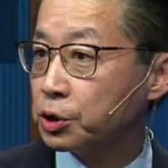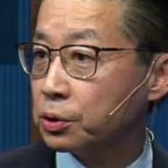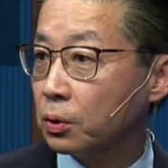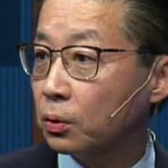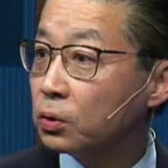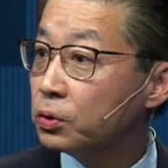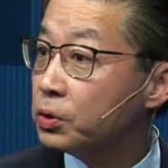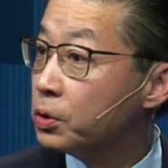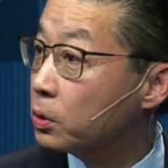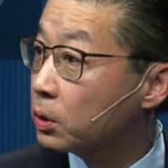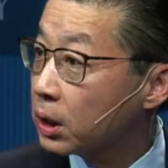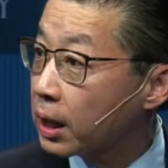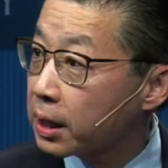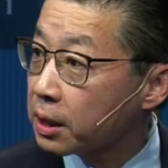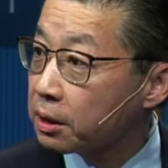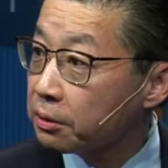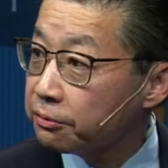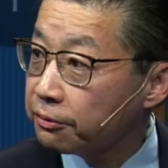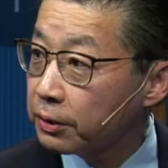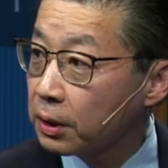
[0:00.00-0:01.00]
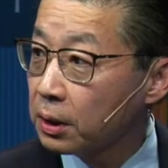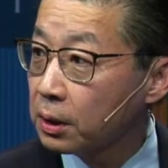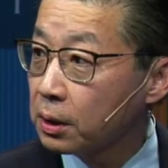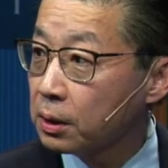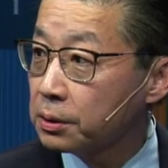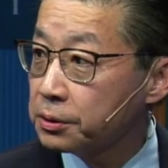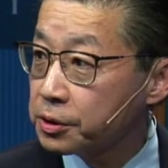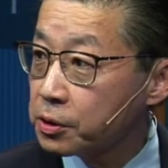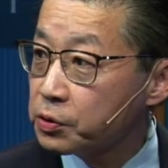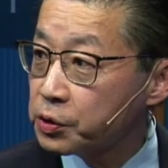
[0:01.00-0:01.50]
all your life.
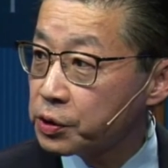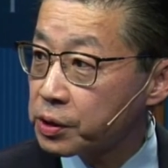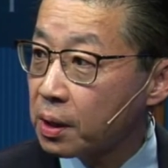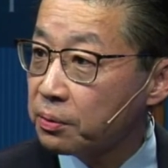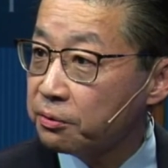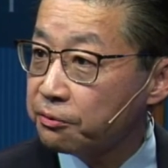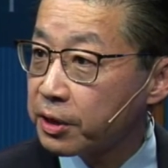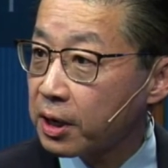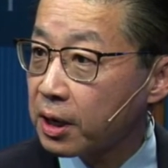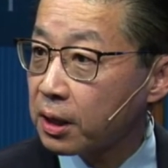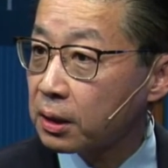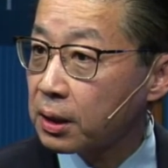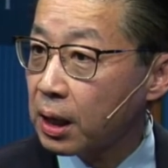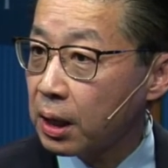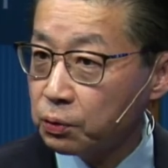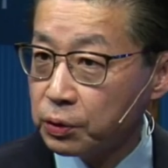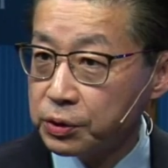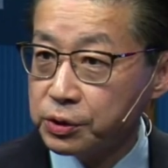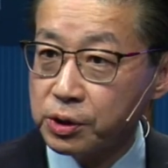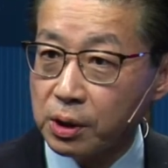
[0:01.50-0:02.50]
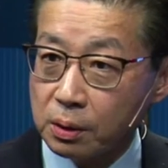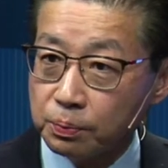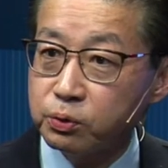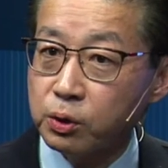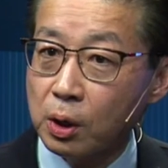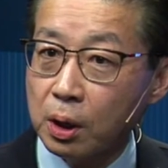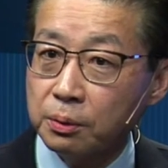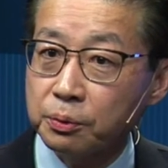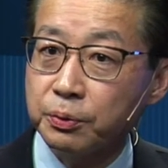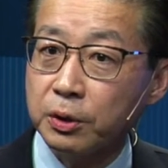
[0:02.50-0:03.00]
So some of that, I would say
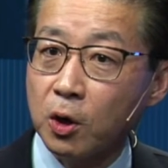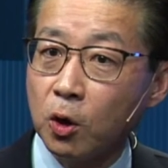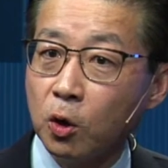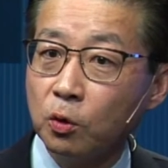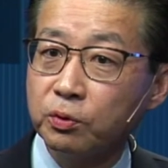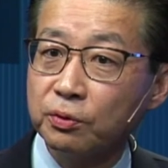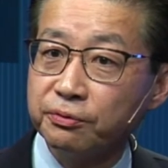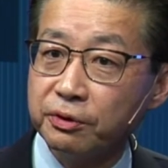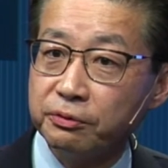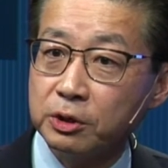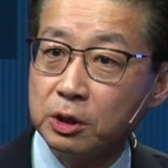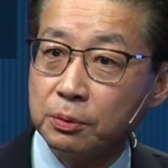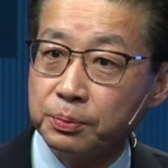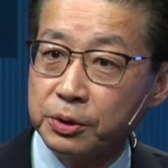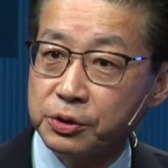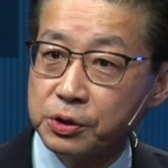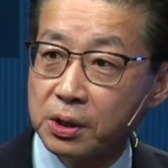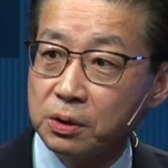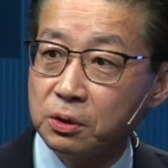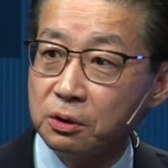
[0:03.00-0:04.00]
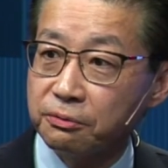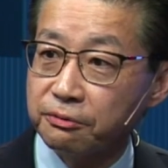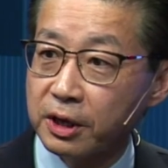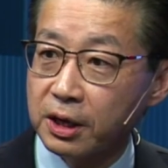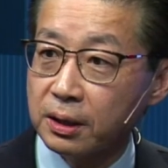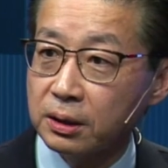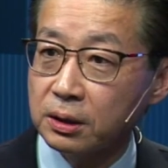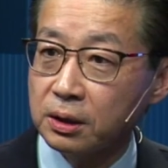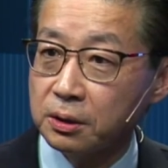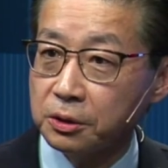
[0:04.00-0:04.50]
probably over 50% of
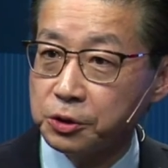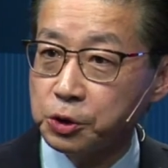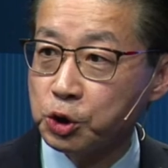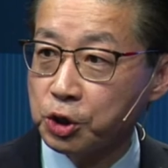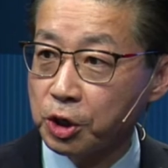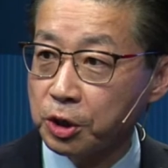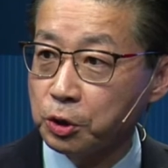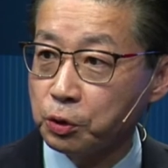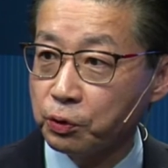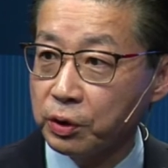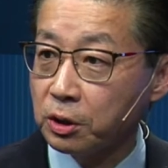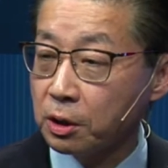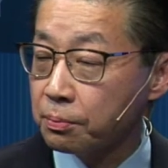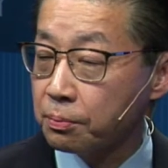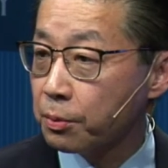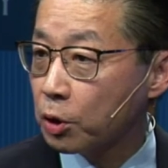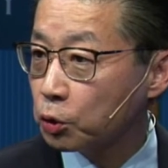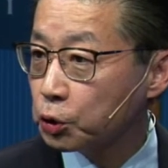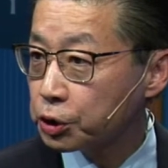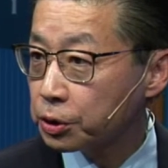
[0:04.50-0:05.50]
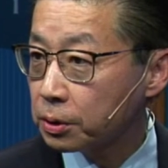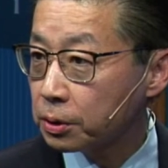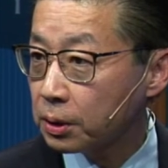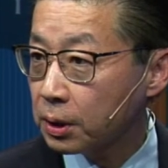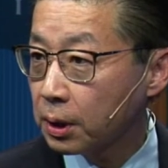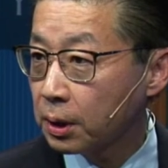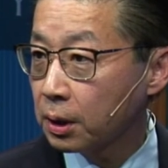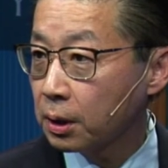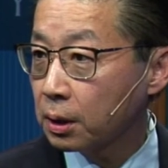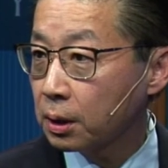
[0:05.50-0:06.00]
that is genuine emotion.
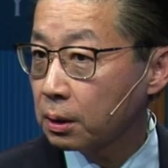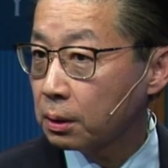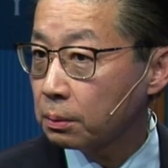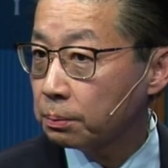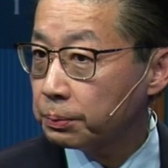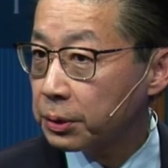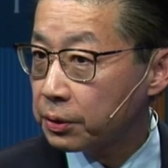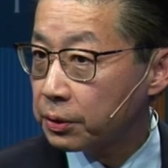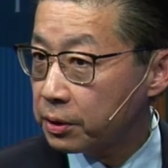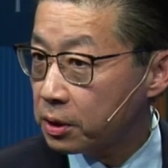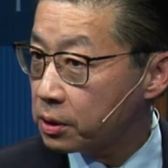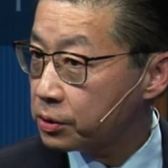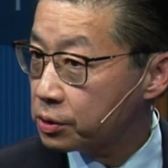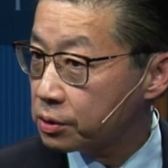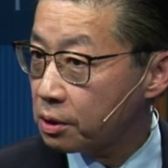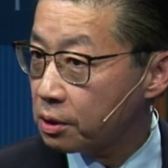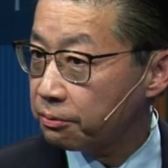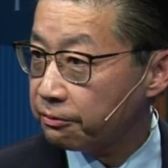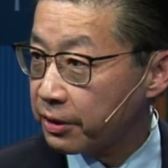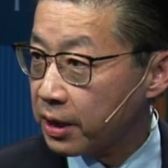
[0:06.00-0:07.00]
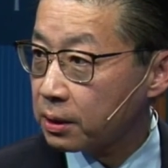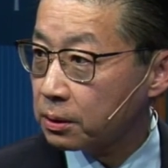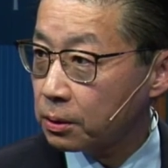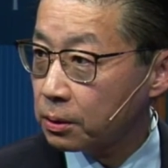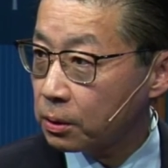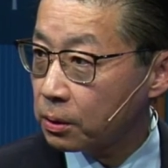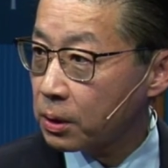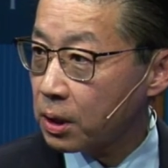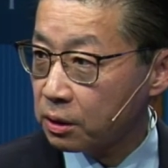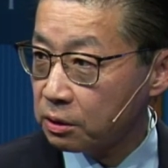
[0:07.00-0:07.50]
But there's the
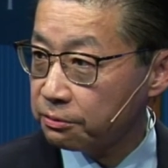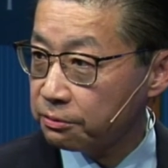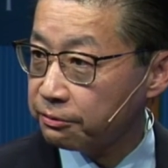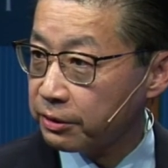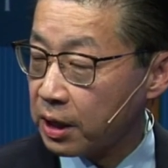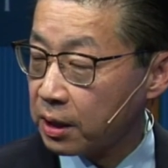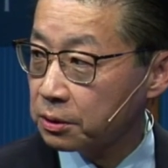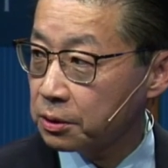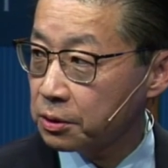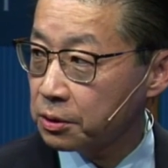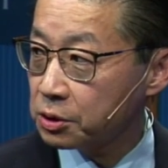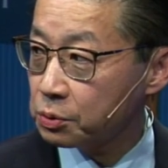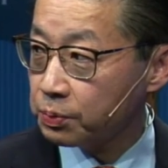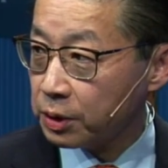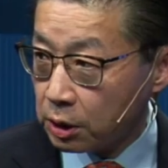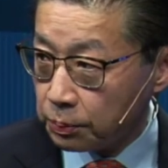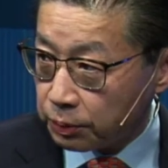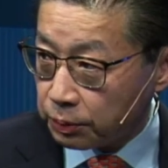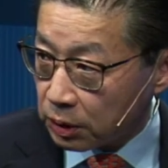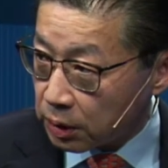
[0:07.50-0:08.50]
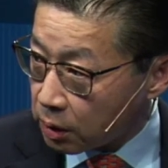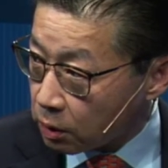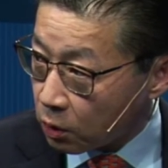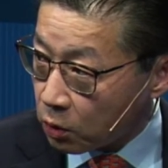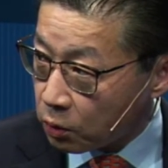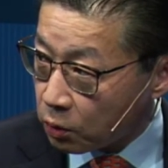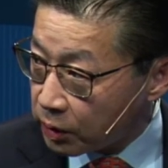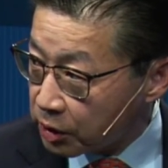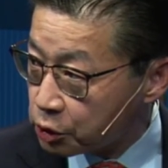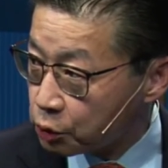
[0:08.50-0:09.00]
factor, other factors, people are
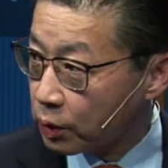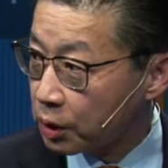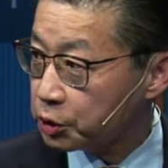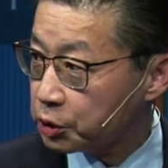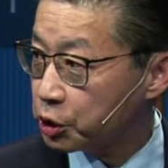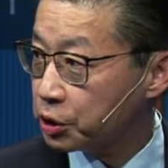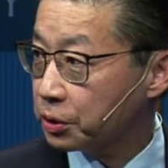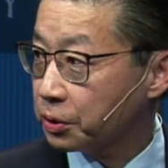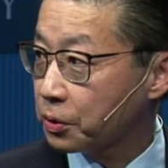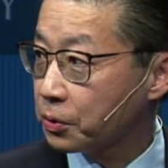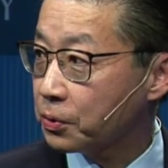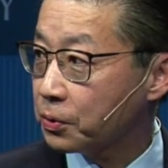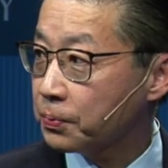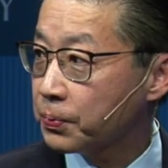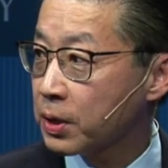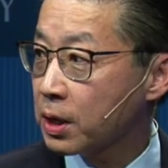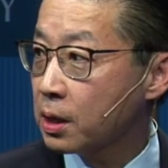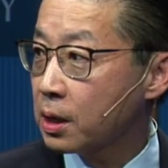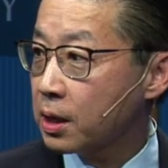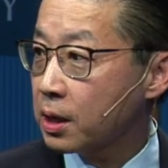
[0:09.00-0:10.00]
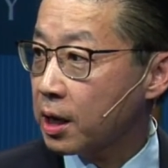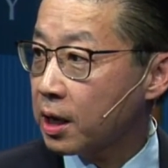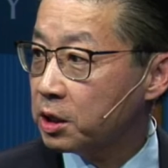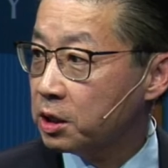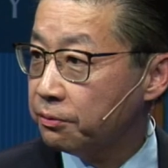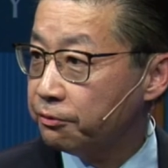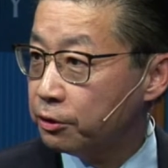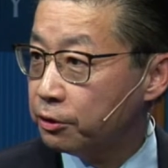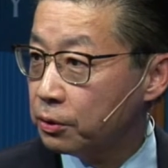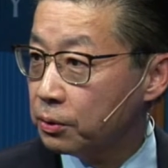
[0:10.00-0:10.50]
always watching you. And
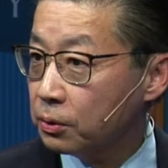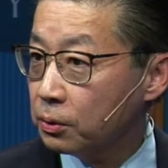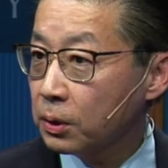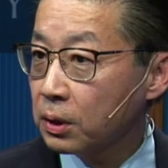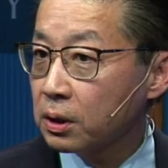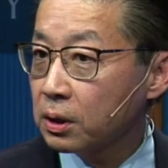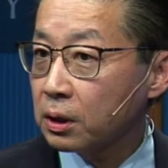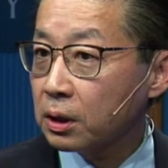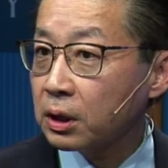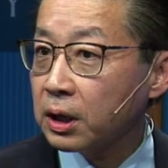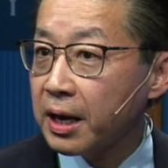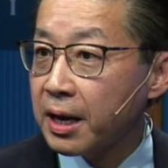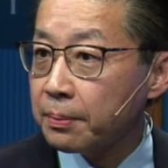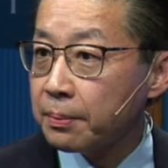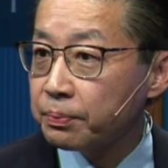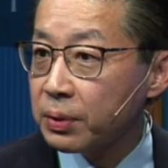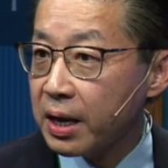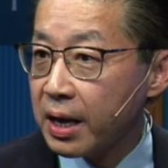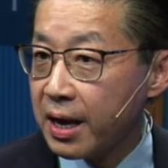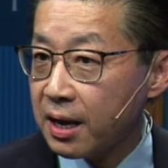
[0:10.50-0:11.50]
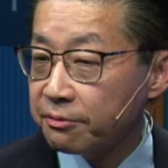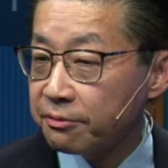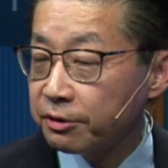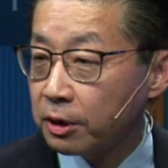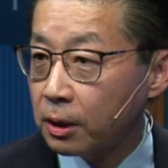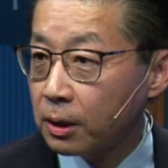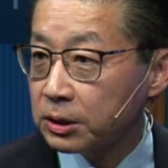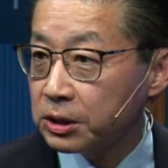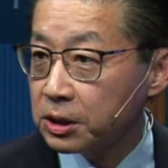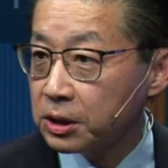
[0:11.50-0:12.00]
if you clap
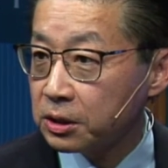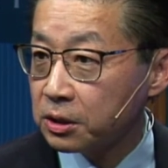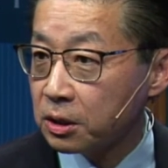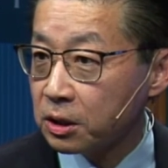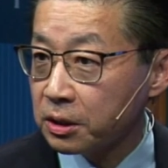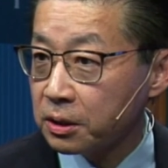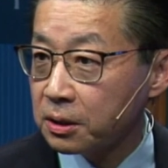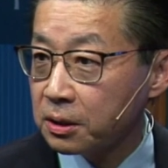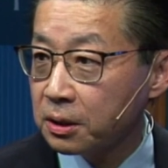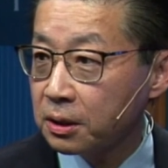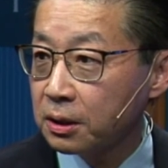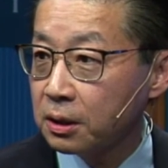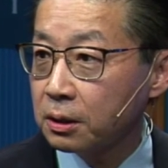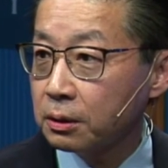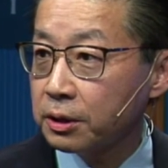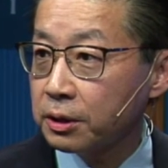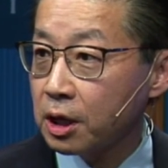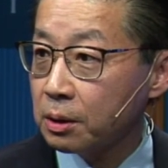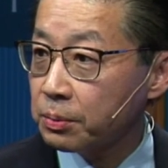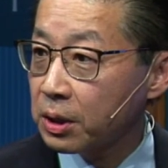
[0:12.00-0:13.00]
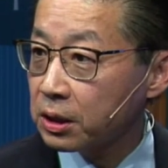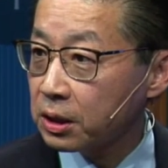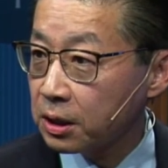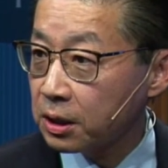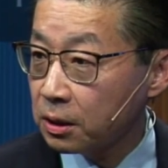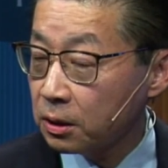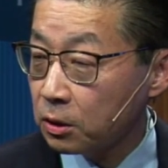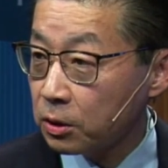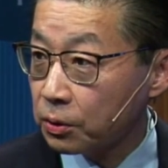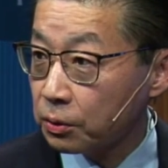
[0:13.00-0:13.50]
half-heartedly, they might
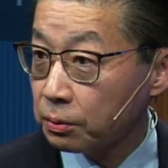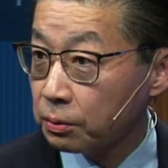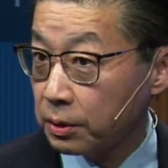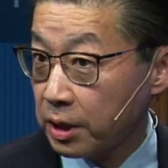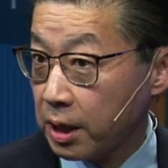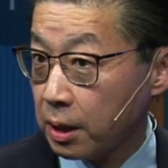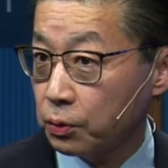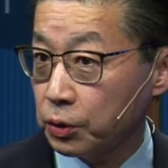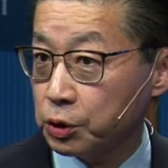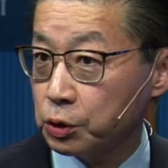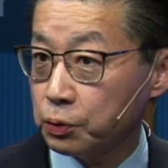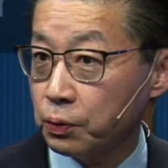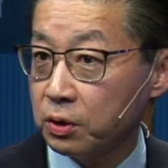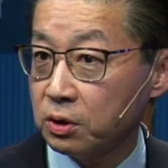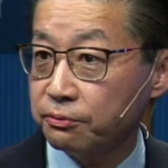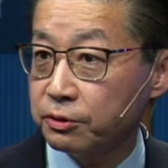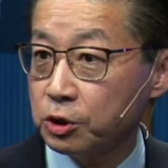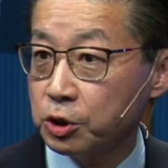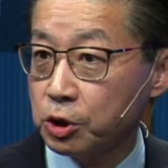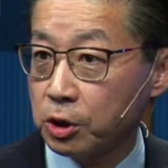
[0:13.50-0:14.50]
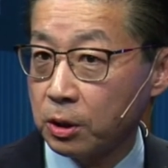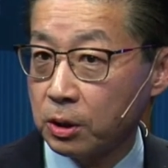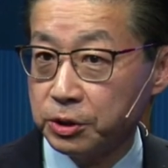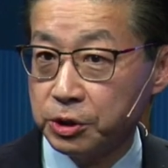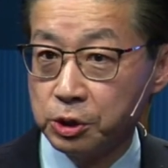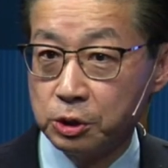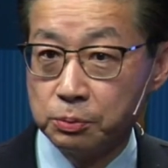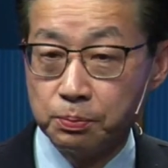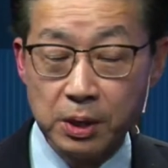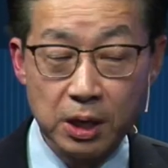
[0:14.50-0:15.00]
kill you. That was one of the
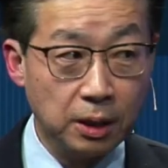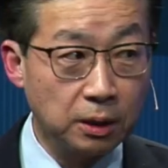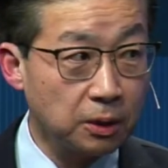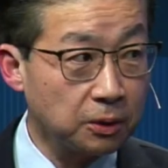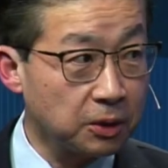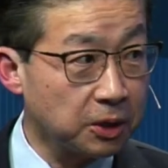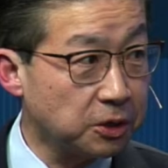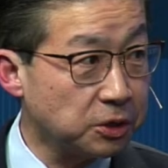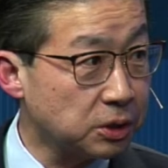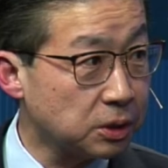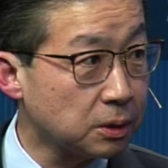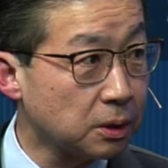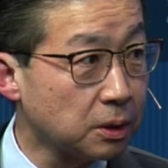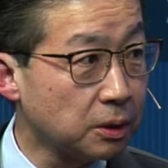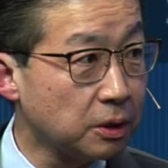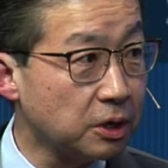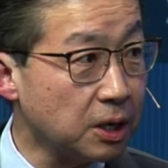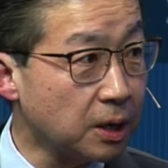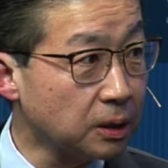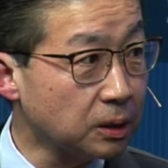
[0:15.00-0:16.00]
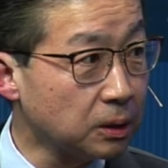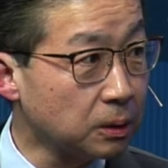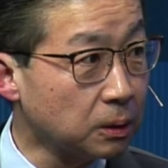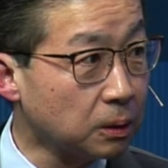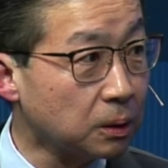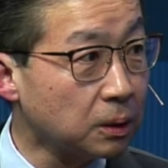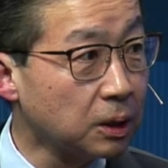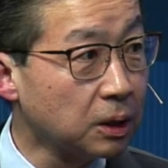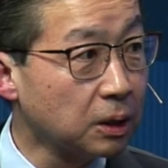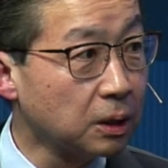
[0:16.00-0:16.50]
charges made against the
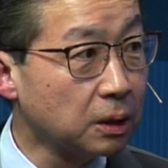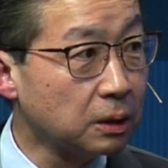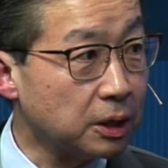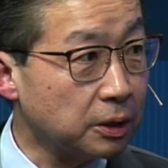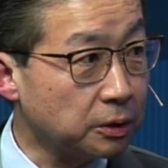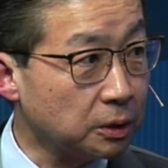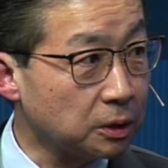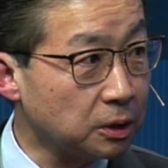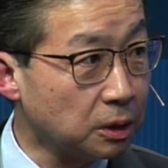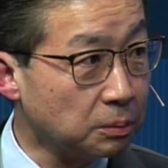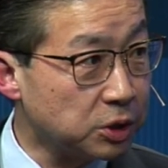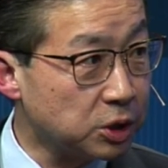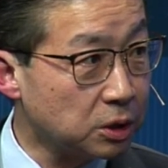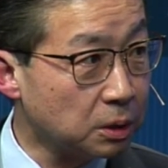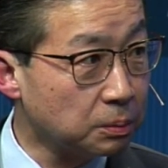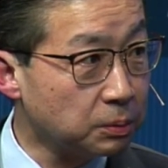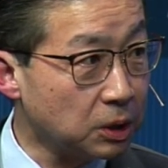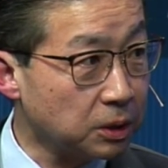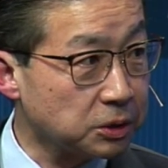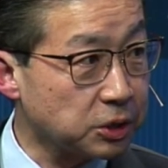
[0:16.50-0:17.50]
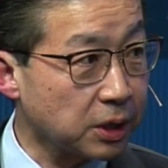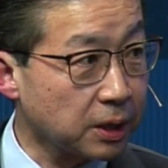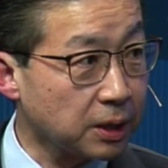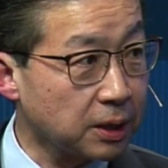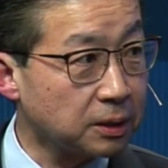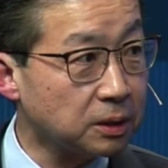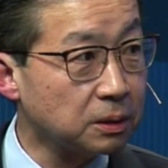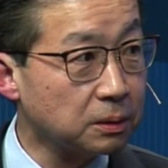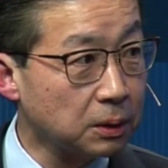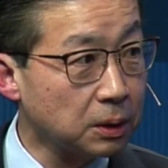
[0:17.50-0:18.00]
uncle that the Kim siblings had